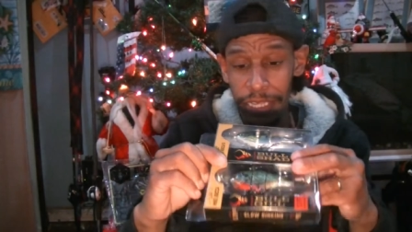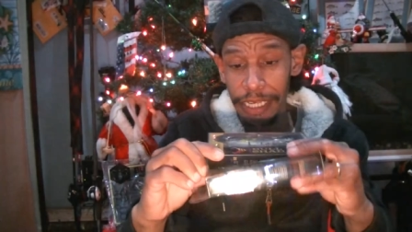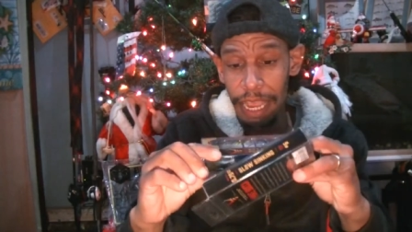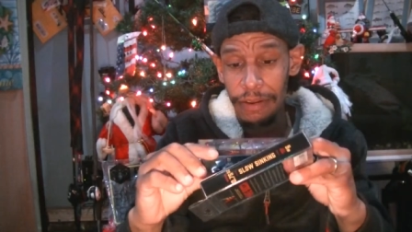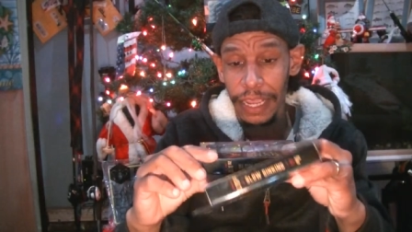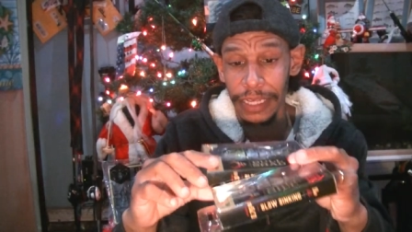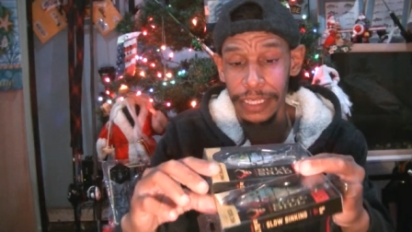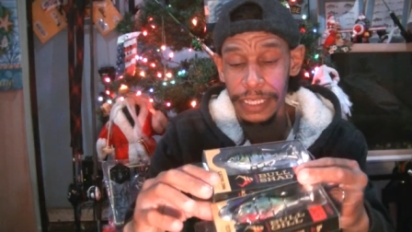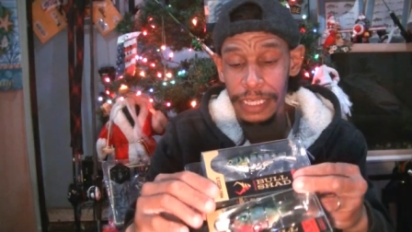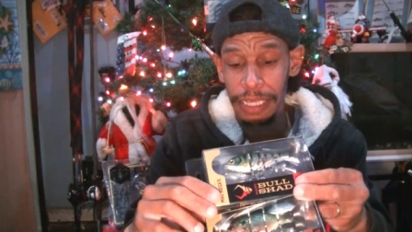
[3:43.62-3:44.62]
these out and
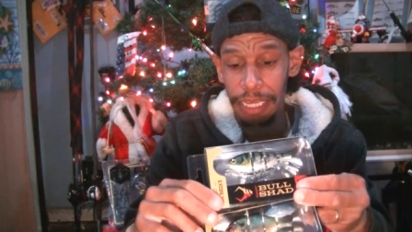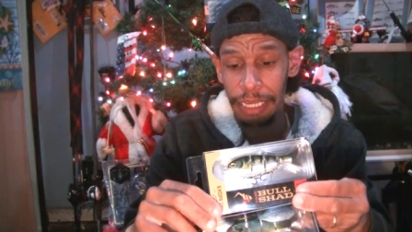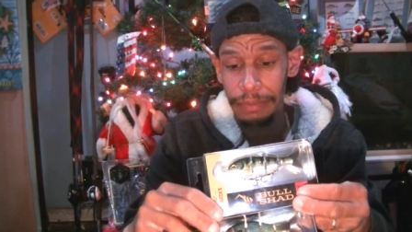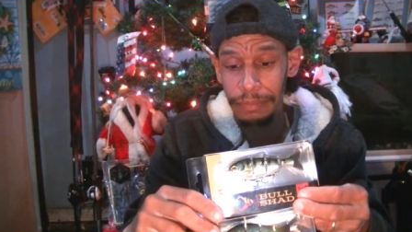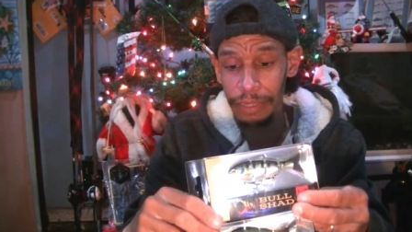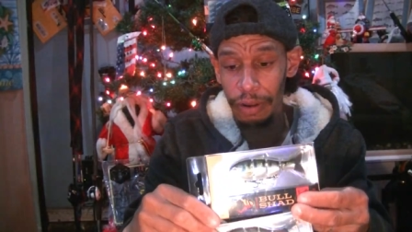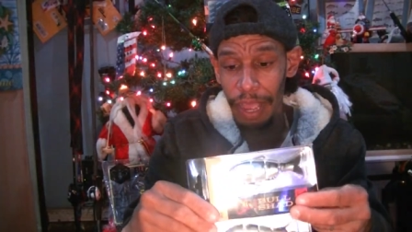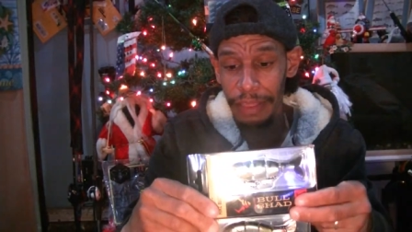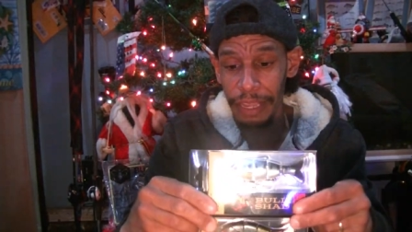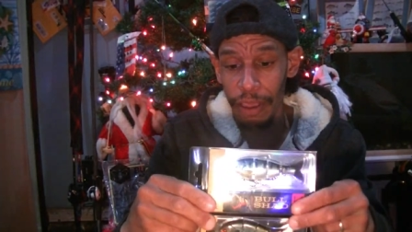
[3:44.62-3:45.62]
see um, you know
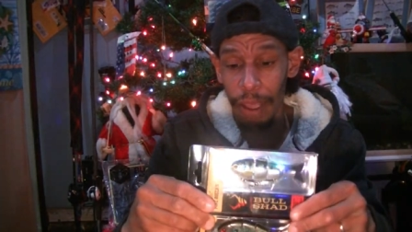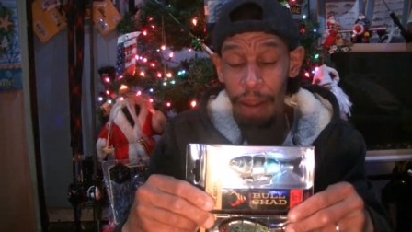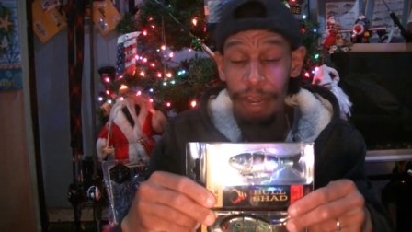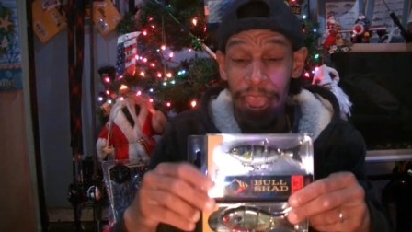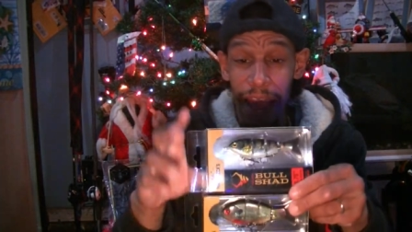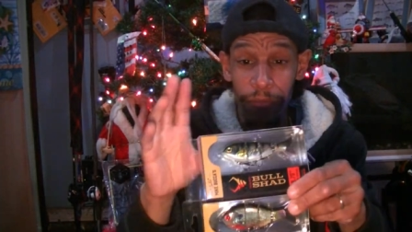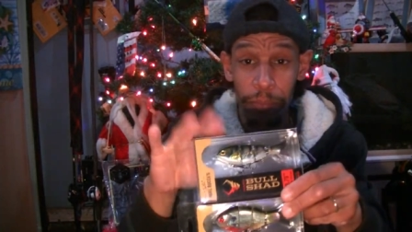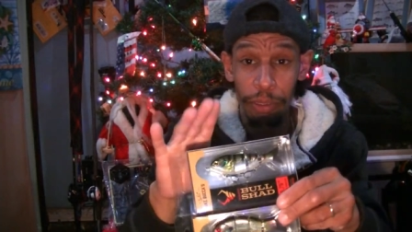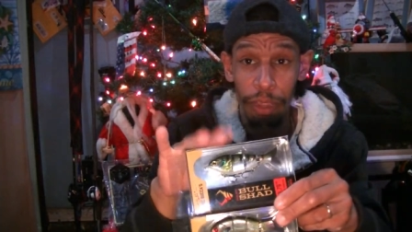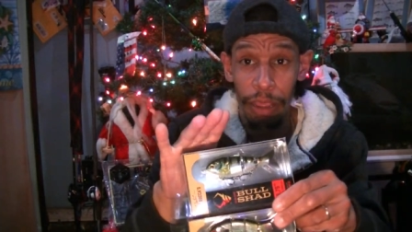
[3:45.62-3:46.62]
how they go. I already have a,
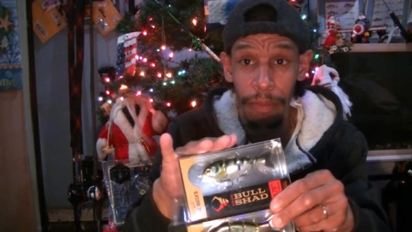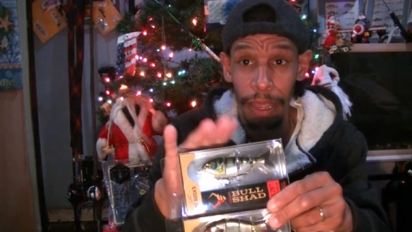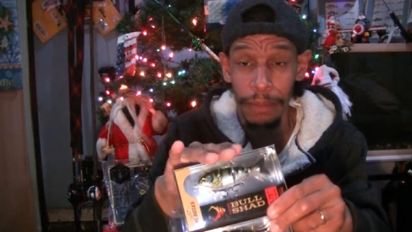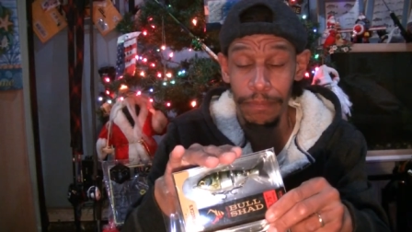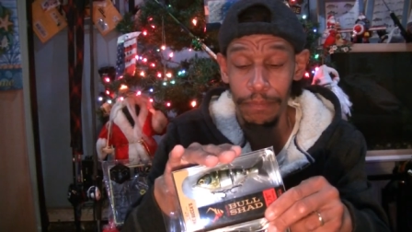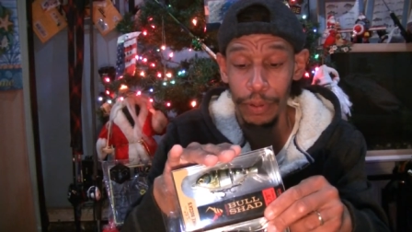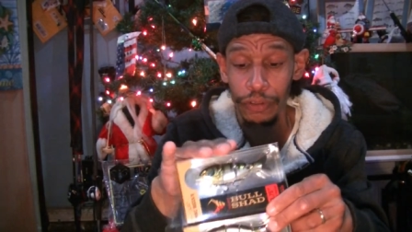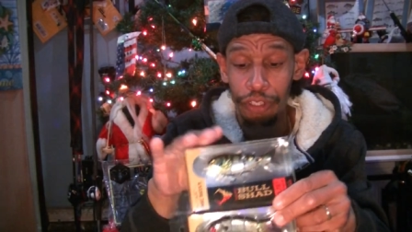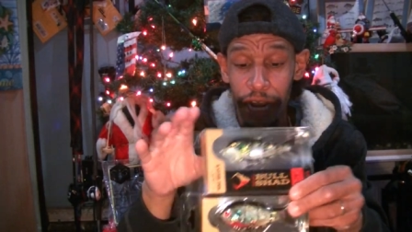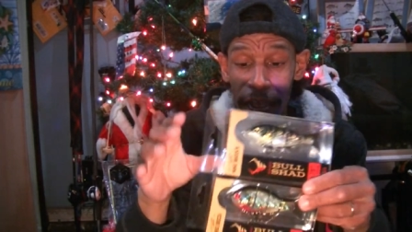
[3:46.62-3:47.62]
blue, a, a
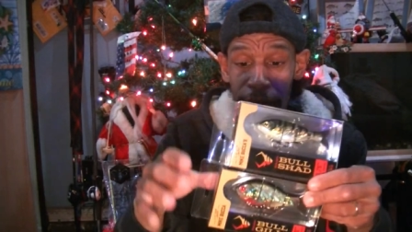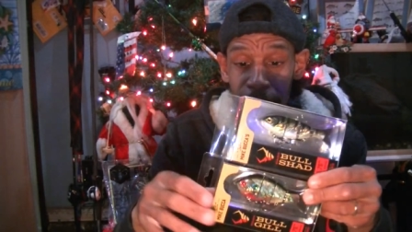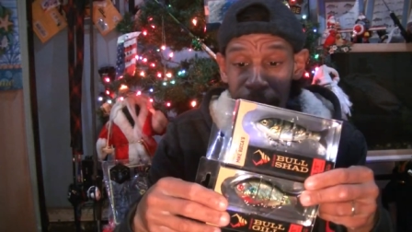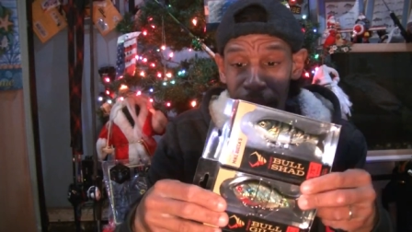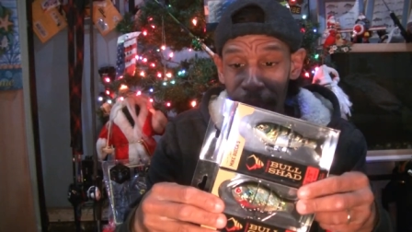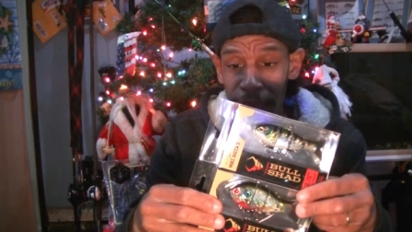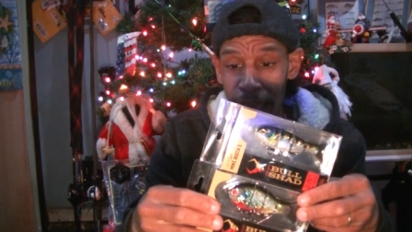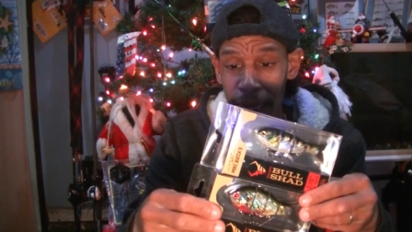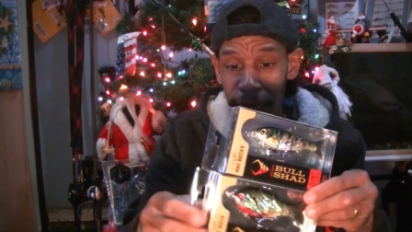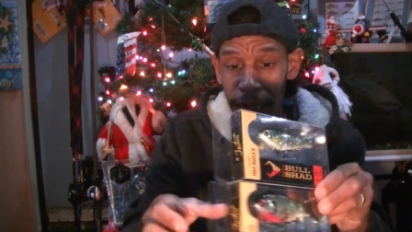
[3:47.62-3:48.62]
bull shad
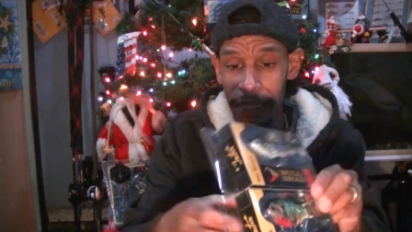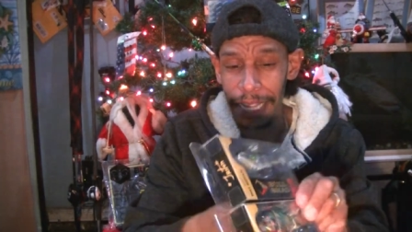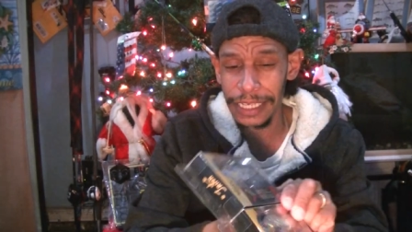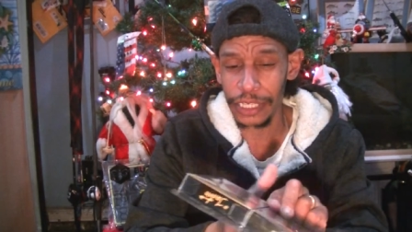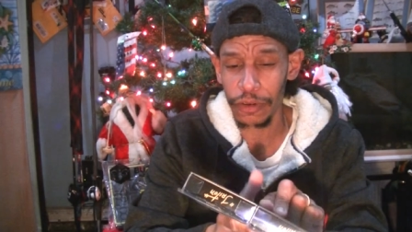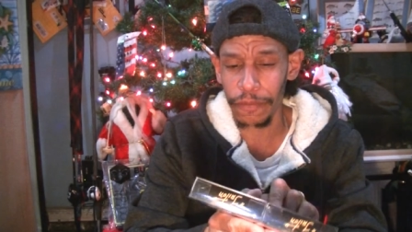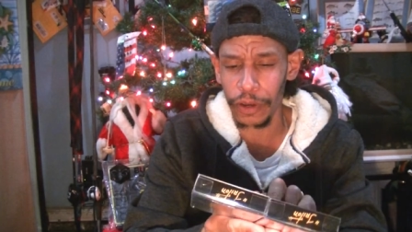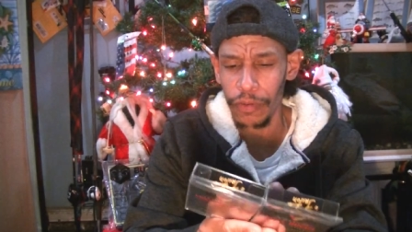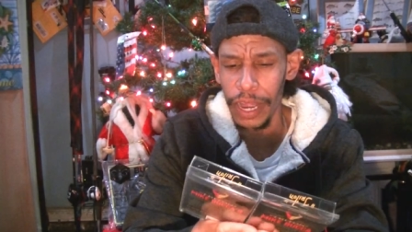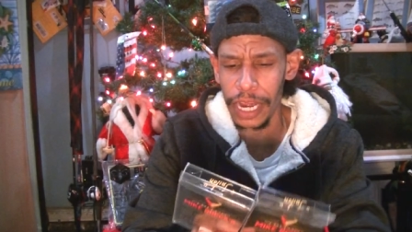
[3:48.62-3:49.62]
in uh, that silver
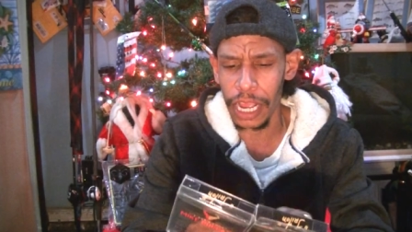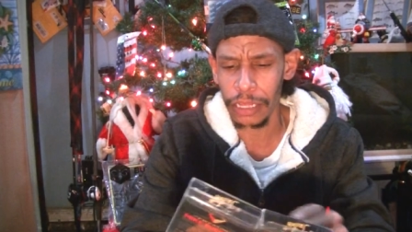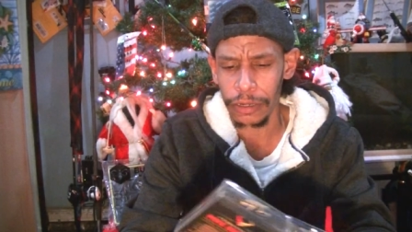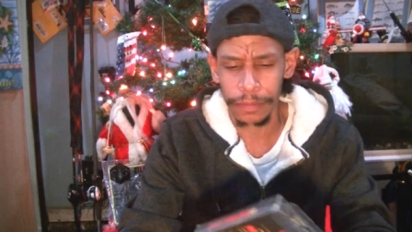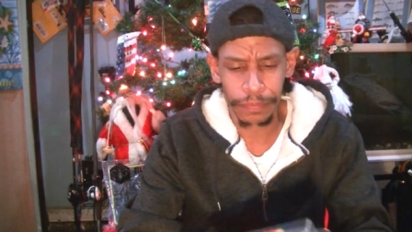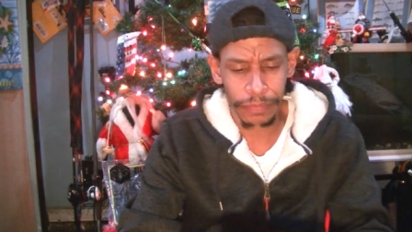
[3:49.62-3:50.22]
gray color.